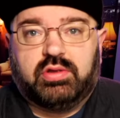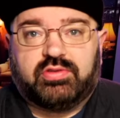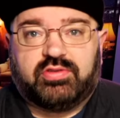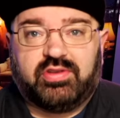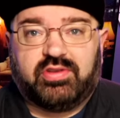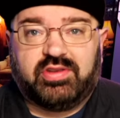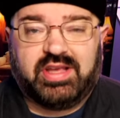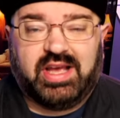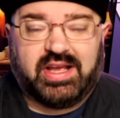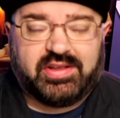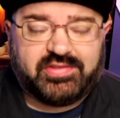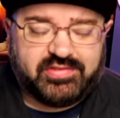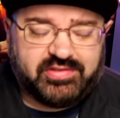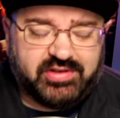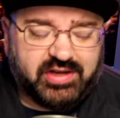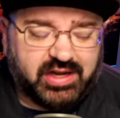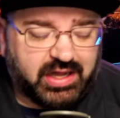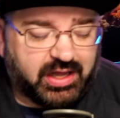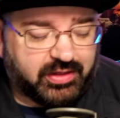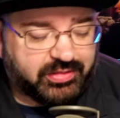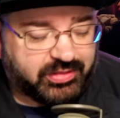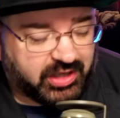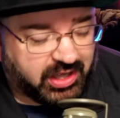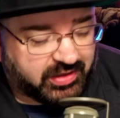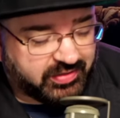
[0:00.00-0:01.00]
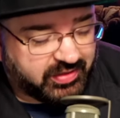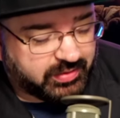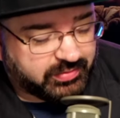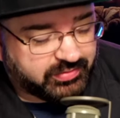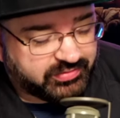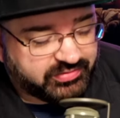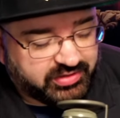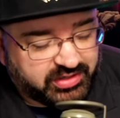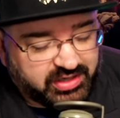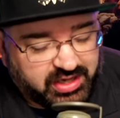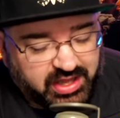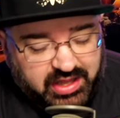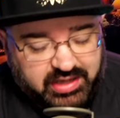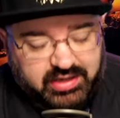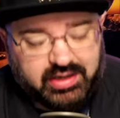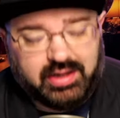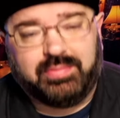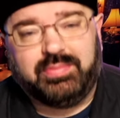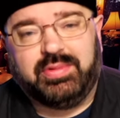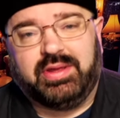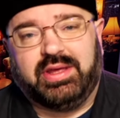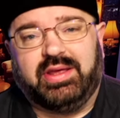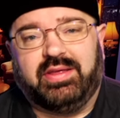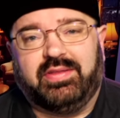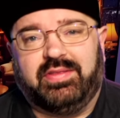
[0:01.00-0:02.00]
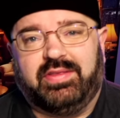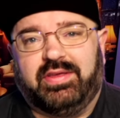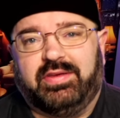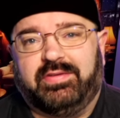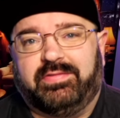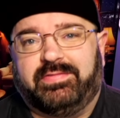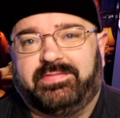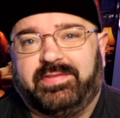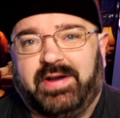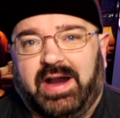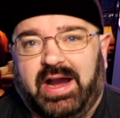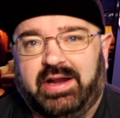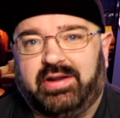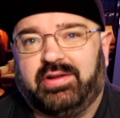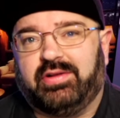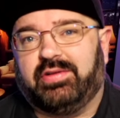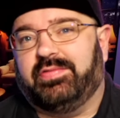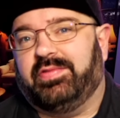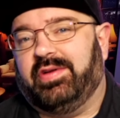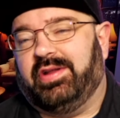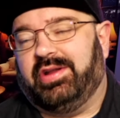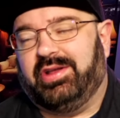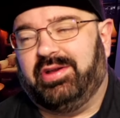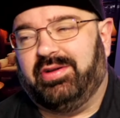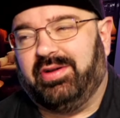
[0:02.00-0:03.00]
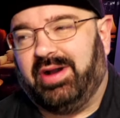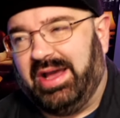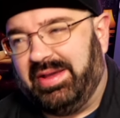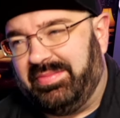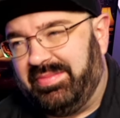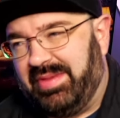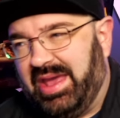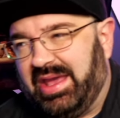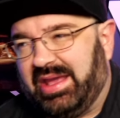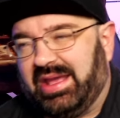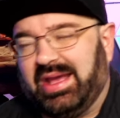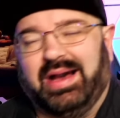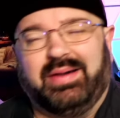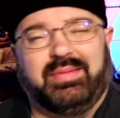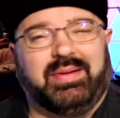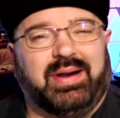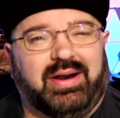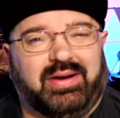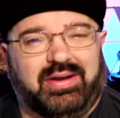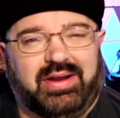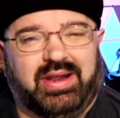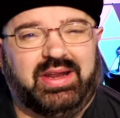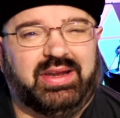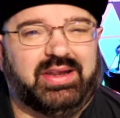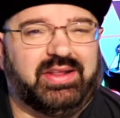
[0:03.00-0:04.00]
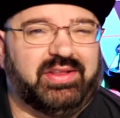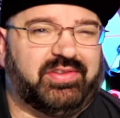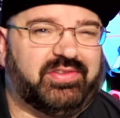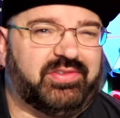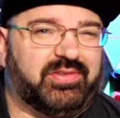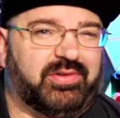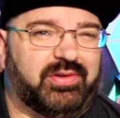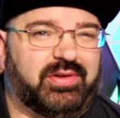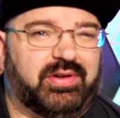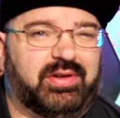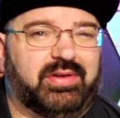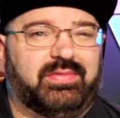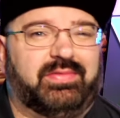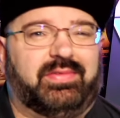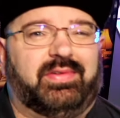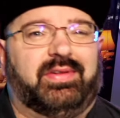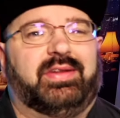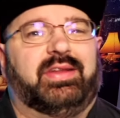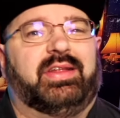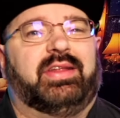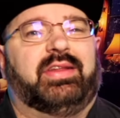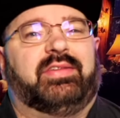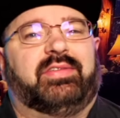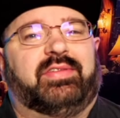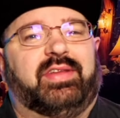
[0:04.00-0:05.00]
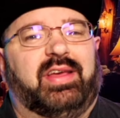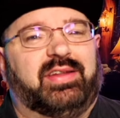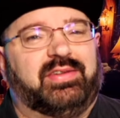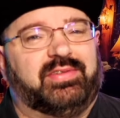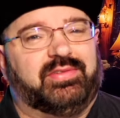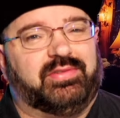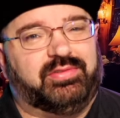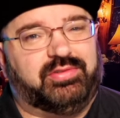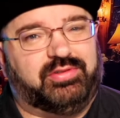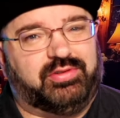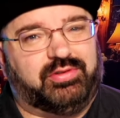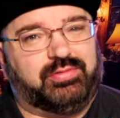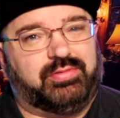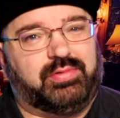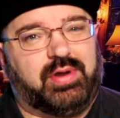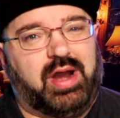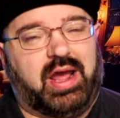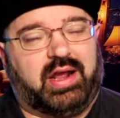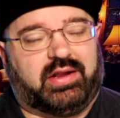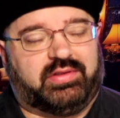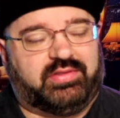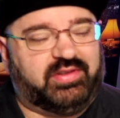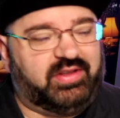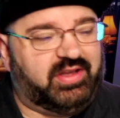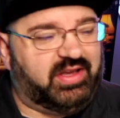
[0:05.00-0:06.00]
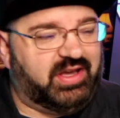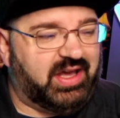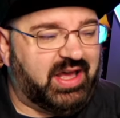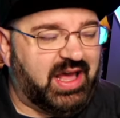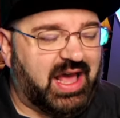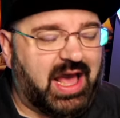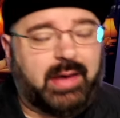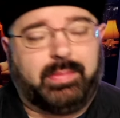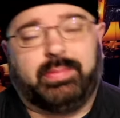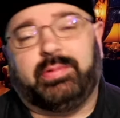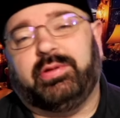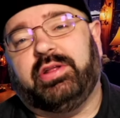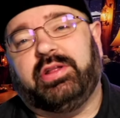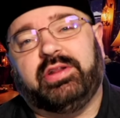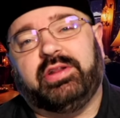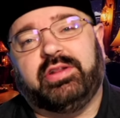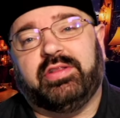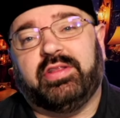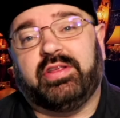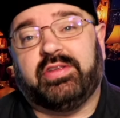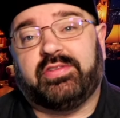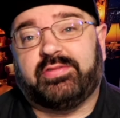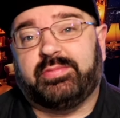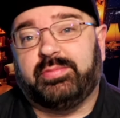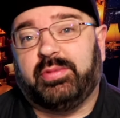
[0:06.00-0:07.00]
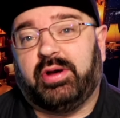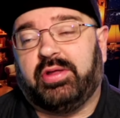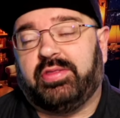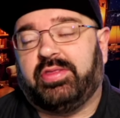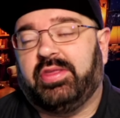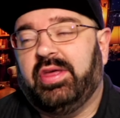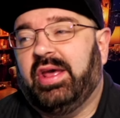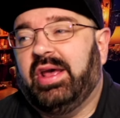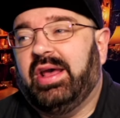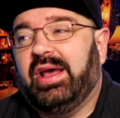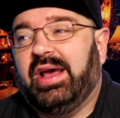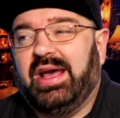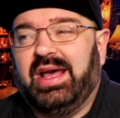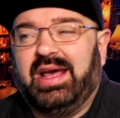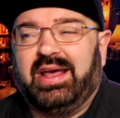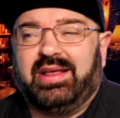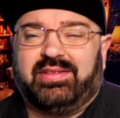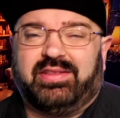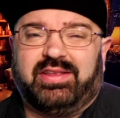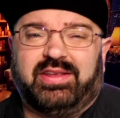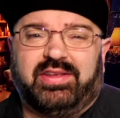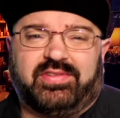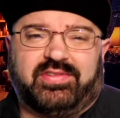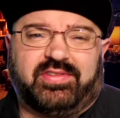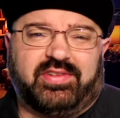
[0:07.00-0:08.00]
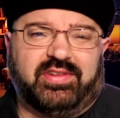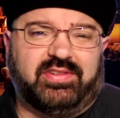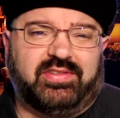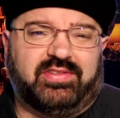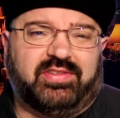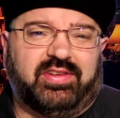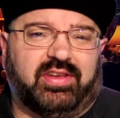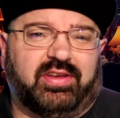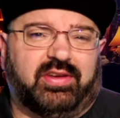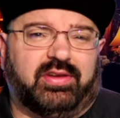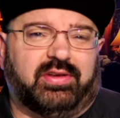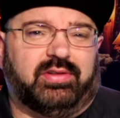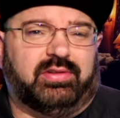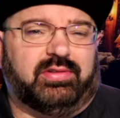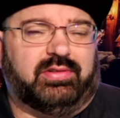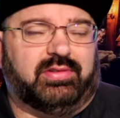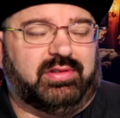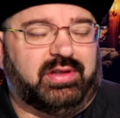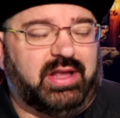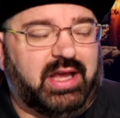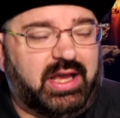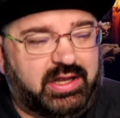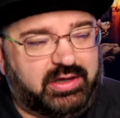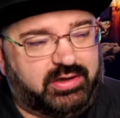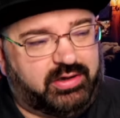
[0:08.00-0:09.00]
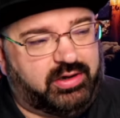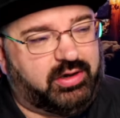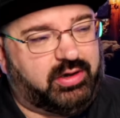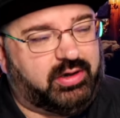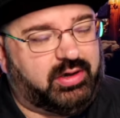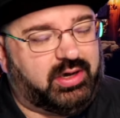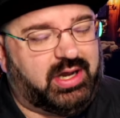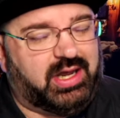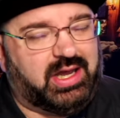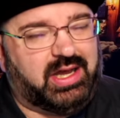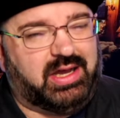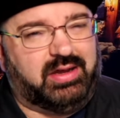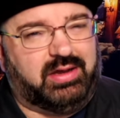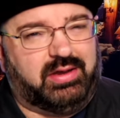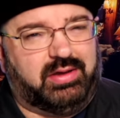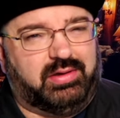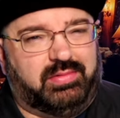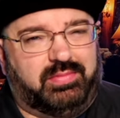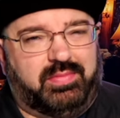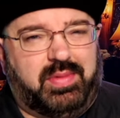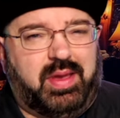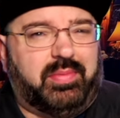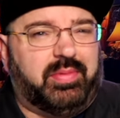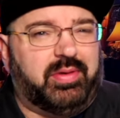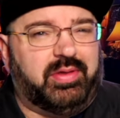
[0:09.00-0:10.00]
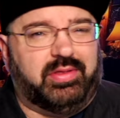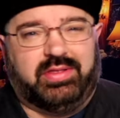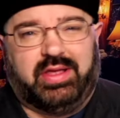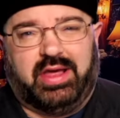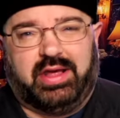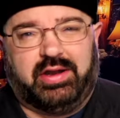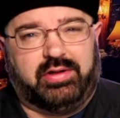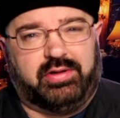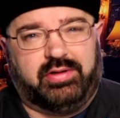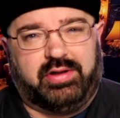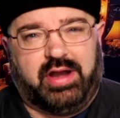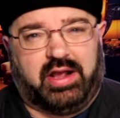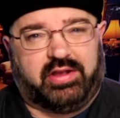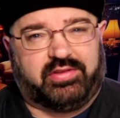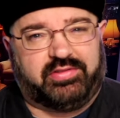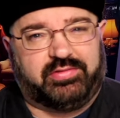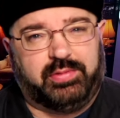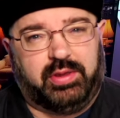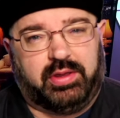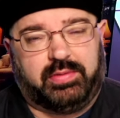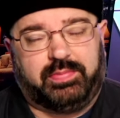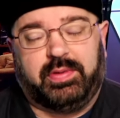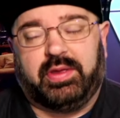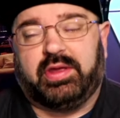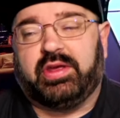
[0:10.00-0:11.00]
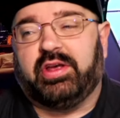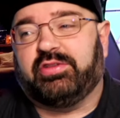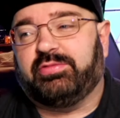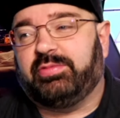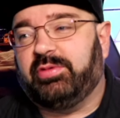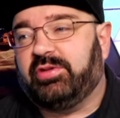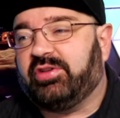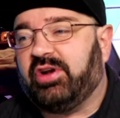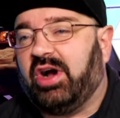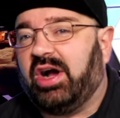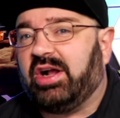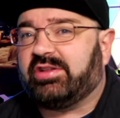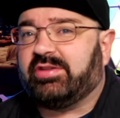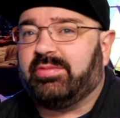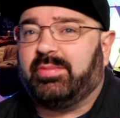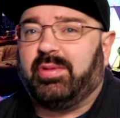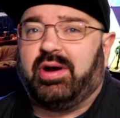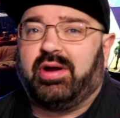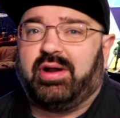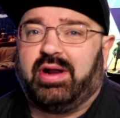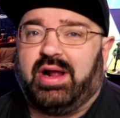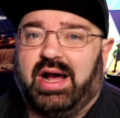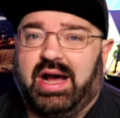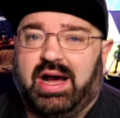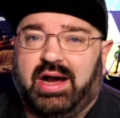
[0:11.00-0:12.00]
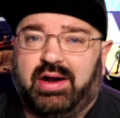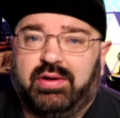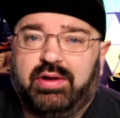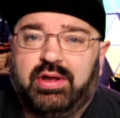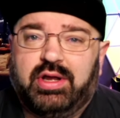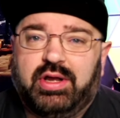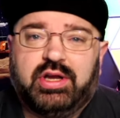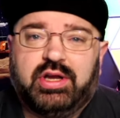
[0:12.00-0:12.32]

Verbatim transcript: So yesterday I thought that was going to end up being the final video I make about any sort of Nintendo Direct uh, happening this month, at least until later, uh, maybe later next week, because we talked about how